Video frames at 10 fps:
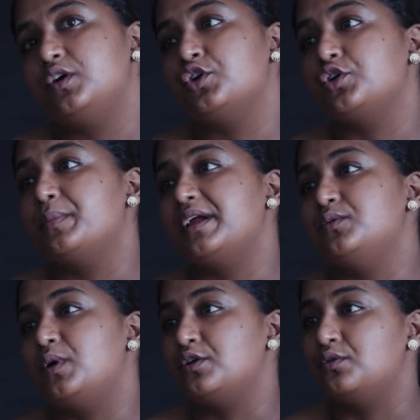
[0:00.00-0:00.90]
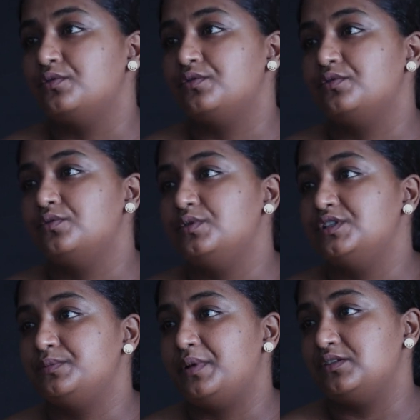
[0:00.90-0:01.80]
or you're paid one-off,
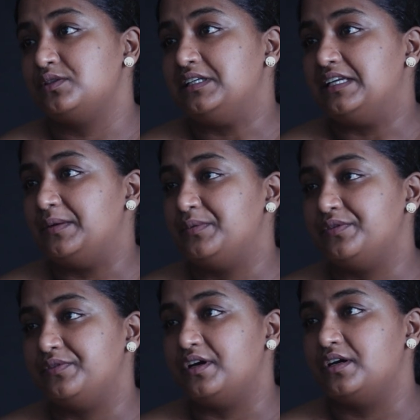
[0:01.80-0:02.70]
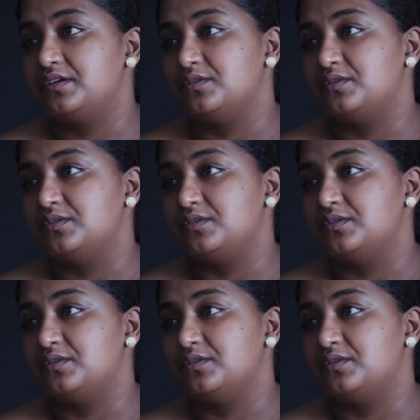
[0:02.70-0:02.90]
which personally I prefer,